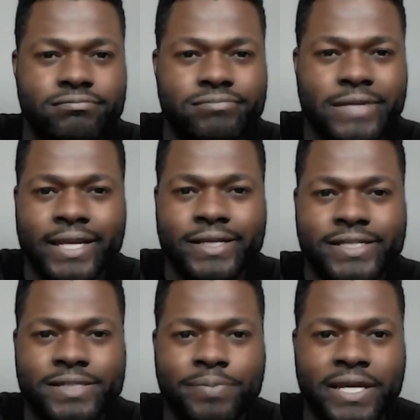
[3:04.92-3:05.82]
and
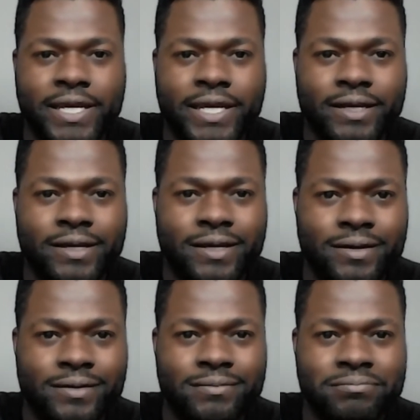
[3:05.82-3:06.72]
just being
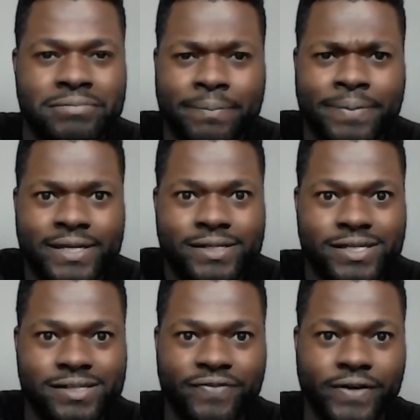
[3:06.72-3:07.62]
nitpicky just for